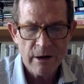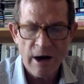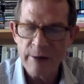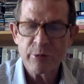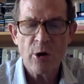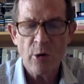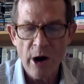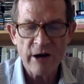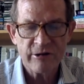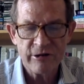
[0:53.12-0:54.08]
I'm
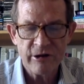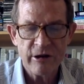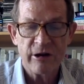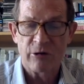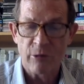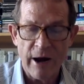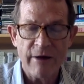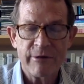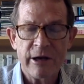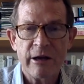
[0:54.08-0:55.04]
pro-oxygen and
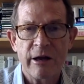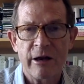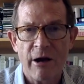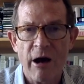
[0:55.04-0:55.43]
gravity and